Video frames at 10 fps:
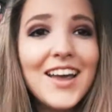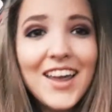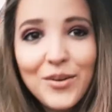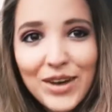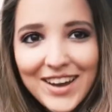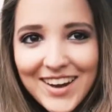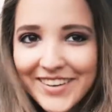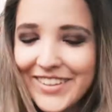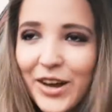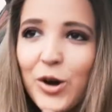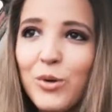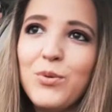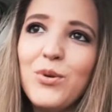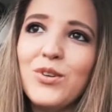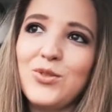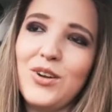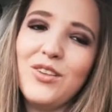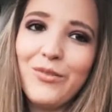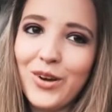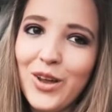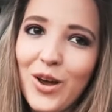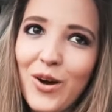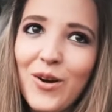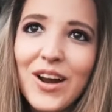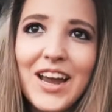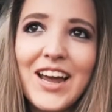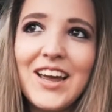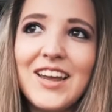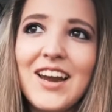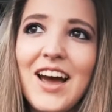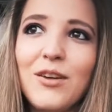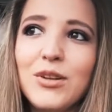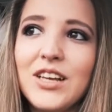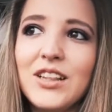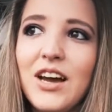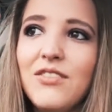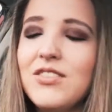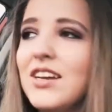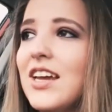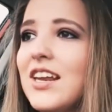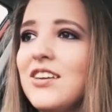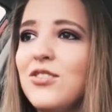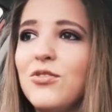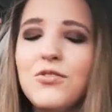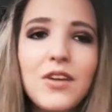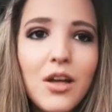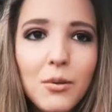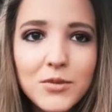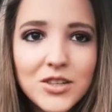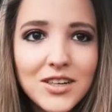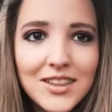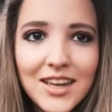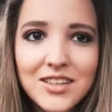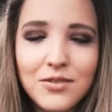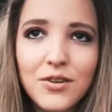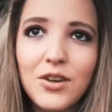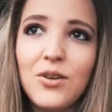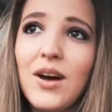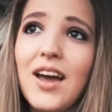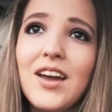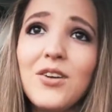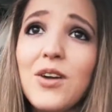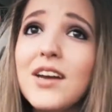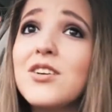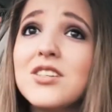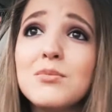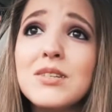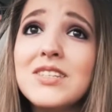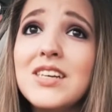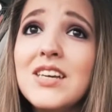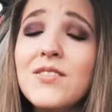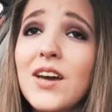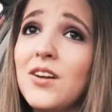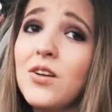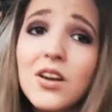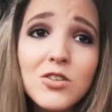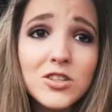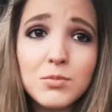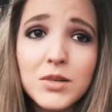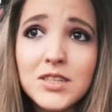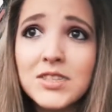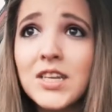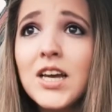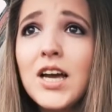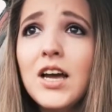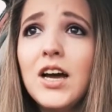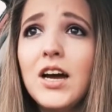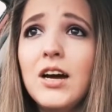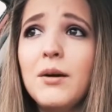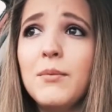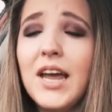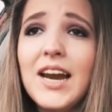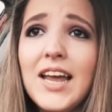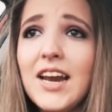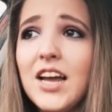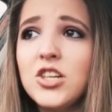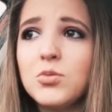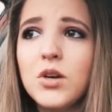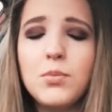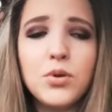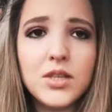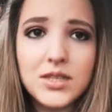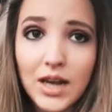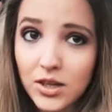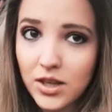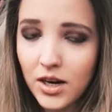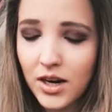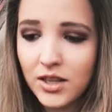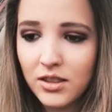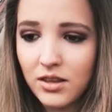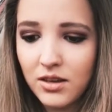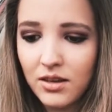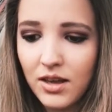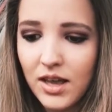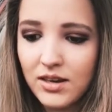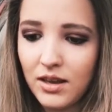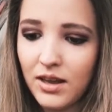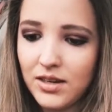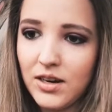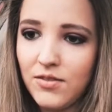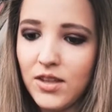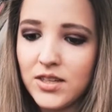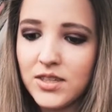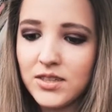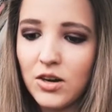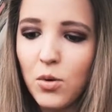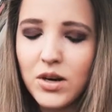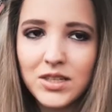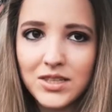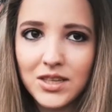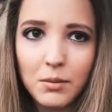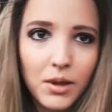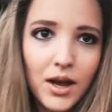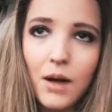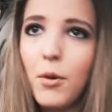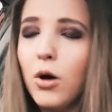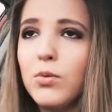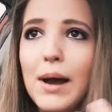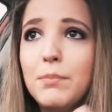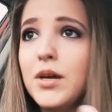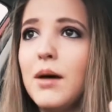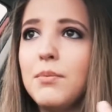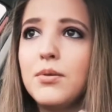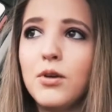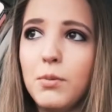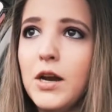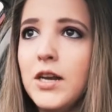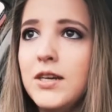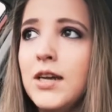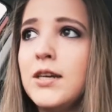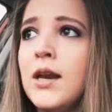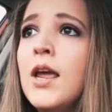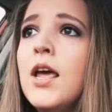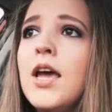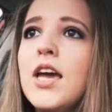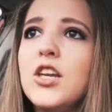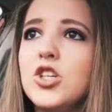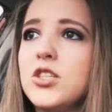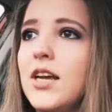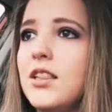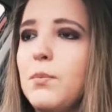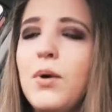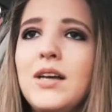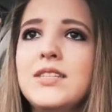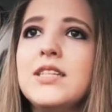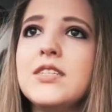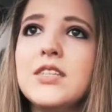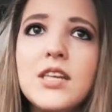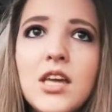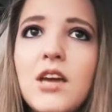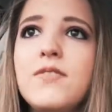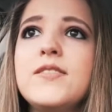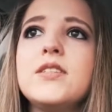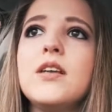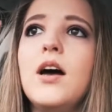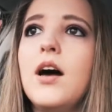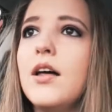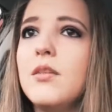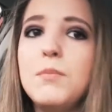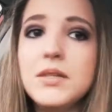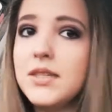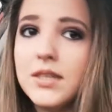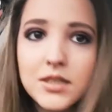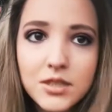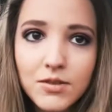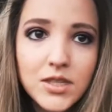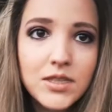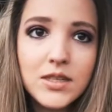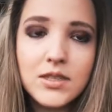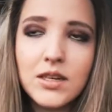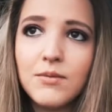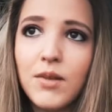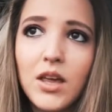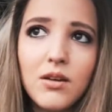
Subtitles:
Anyway, guys, I hope you enjoyed the video, and I really loved getting to film certain things for you. I had a great Christmas Eve. I had a great Christmas. And again, I just want to put this out there at the ending of this, because I don't want it to seem like I'm all wrapped up, no pun intended, in just, like, the presents, the gifts, the busyness of the season,